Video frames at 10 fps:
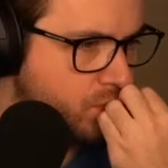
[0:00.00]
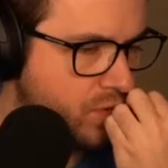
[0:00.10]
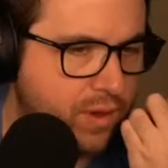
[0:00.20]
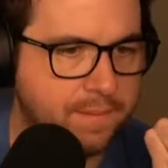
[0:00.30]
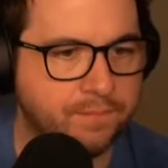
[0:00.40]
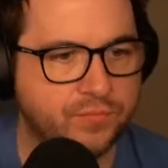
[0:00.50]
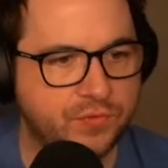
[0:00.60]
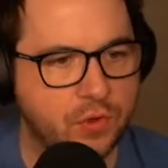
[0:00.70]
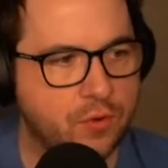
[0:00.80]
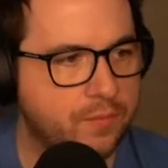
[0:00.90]
Okay,
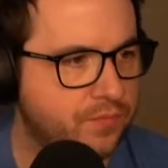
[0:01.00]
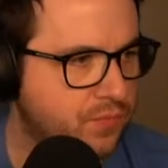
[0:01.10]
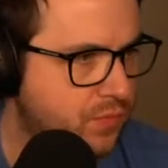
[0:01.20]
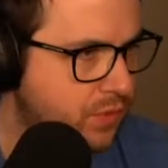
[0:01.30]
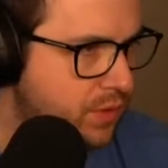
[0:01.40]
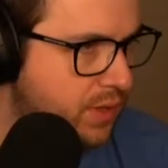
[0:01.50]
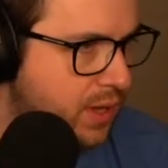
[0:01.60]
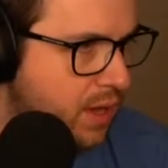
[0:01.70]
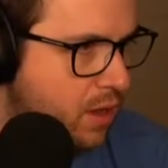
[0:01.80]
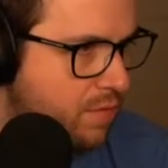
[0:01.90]
so
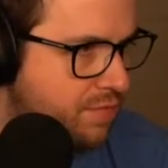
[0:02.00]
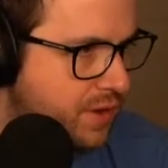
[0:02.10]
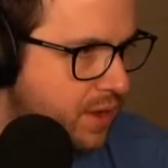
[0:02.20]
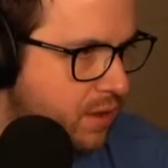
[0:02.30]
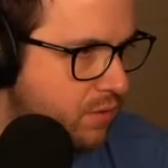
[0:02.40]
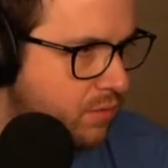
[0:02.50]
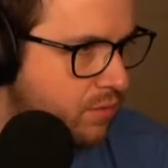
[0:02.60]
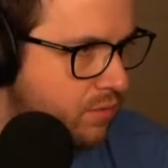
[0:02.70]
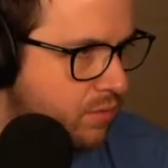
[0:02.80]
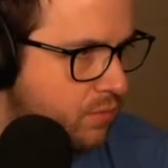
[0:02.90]
kicking off now
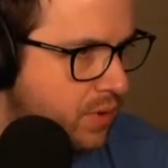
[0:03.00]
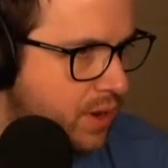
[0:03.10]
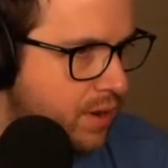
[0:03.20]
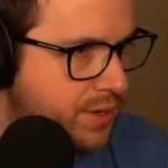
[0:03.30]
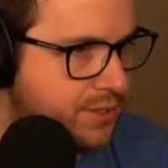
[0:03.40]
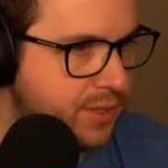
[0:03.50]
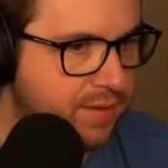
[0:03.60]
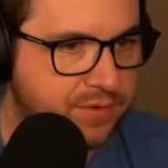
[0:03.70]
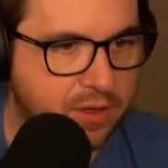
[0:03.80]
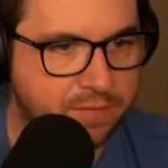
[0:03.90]
where I
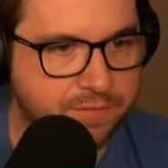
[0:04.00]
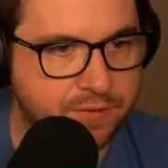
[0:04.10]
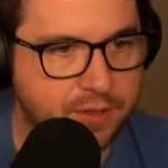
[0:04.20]
left off.